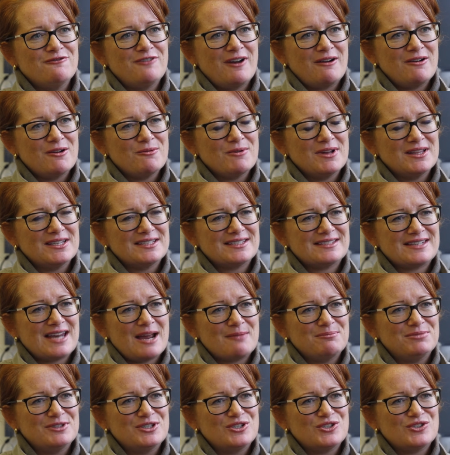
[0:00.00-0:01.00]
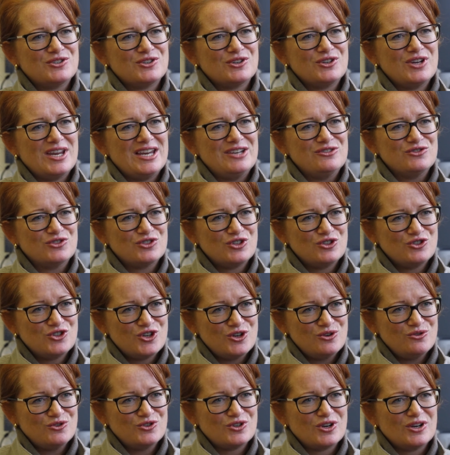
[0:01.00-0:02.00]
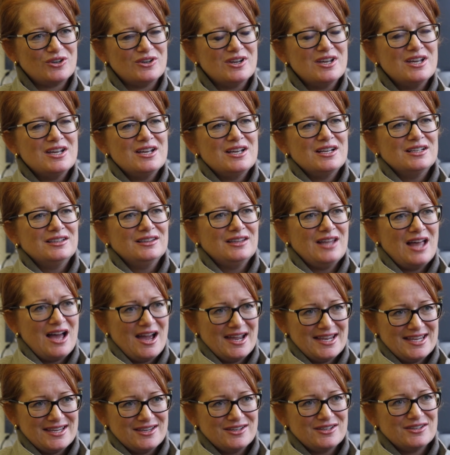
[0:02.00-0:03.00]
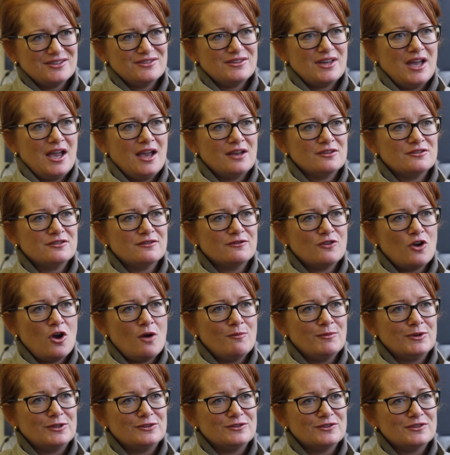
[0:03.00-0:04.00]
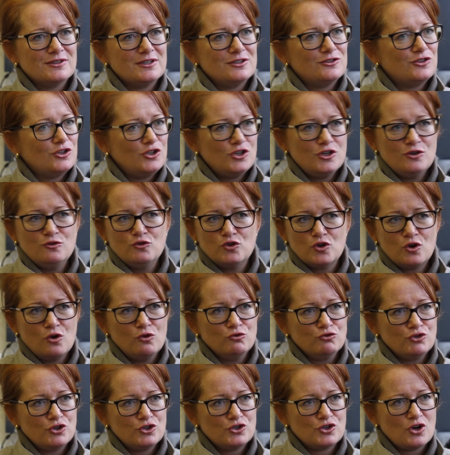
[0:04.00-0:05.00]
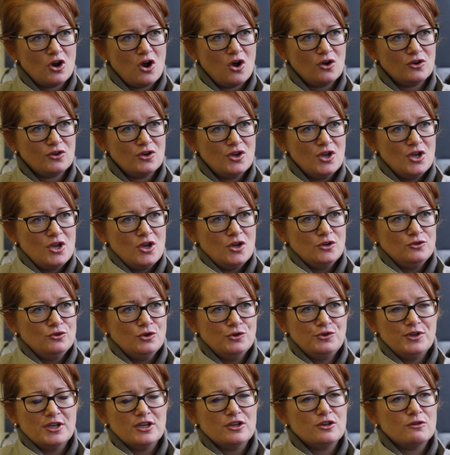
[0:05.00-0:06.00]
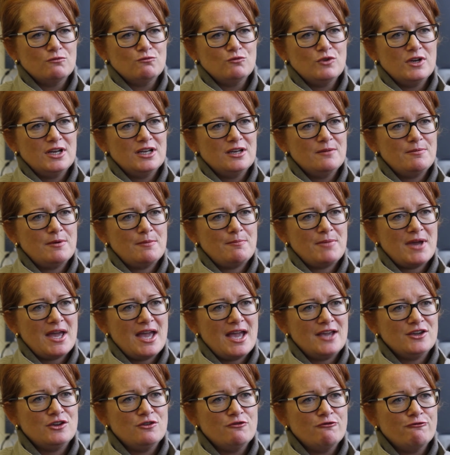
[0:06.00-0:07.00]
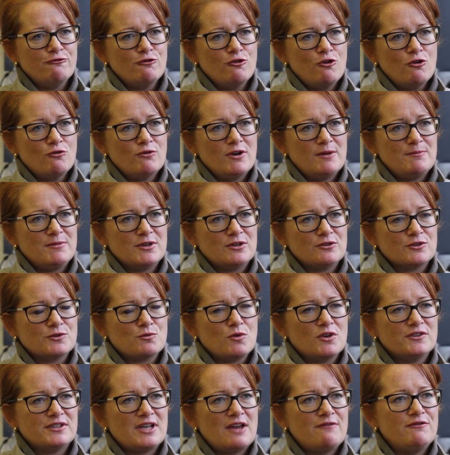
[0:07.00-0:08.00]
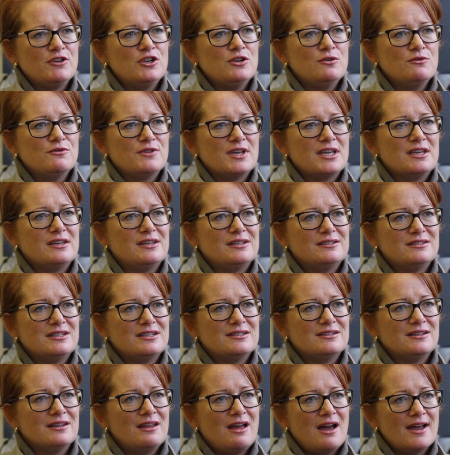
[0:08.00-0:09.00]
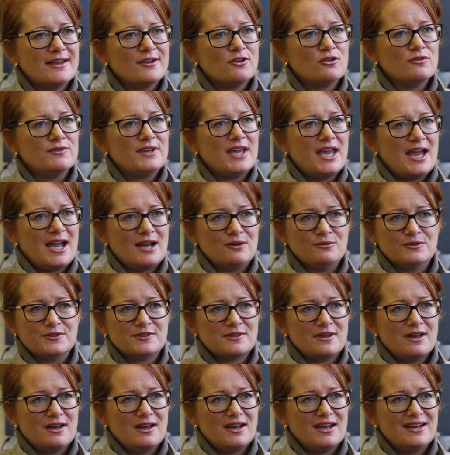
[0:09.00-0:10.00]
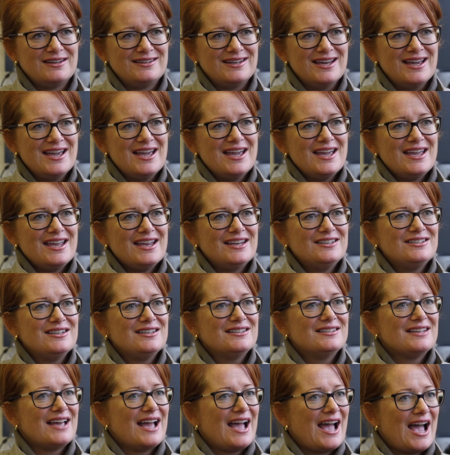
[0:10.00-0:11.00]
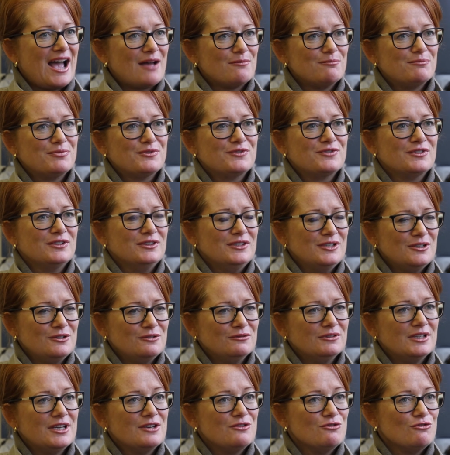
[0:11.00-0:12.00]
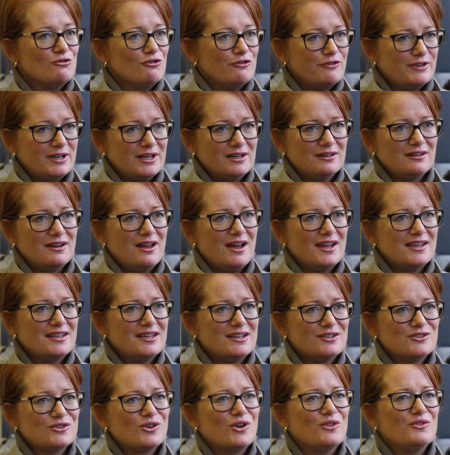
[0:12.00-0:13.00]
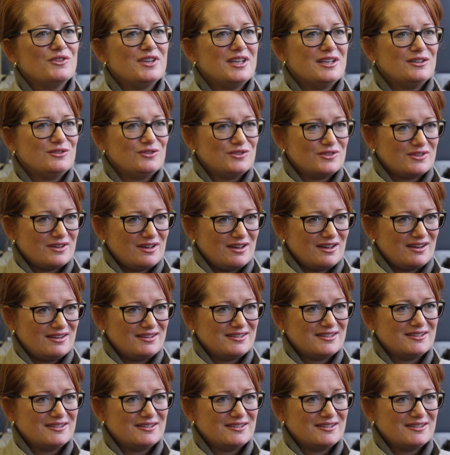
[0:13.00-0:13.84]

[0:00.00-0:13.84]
very well established institution like the House of Commons, it's a huge culture shock. Nothing can really prepare you for it, because whatever you think it is like on the outside, it is absolutely nothing like it on the inside.